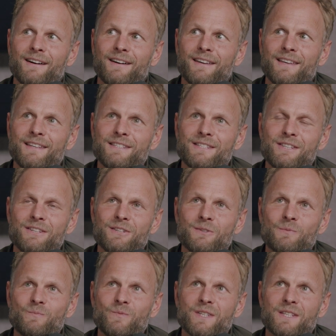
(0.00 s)

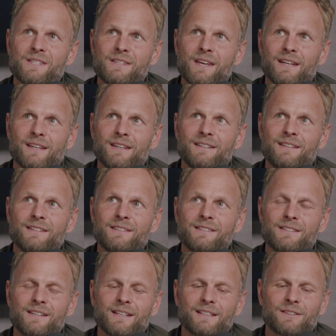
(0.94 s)
into the second
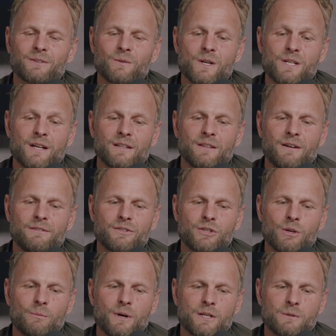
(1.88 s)
instinct, which I love
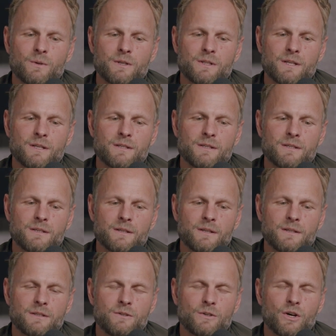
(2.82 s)
so much, which is,
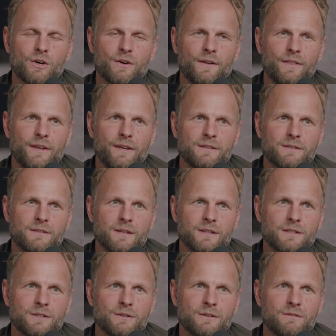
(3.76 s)
as you call it, the
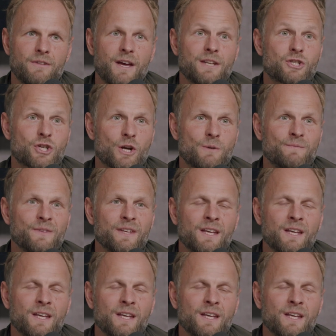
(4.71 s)
instinct to adventure.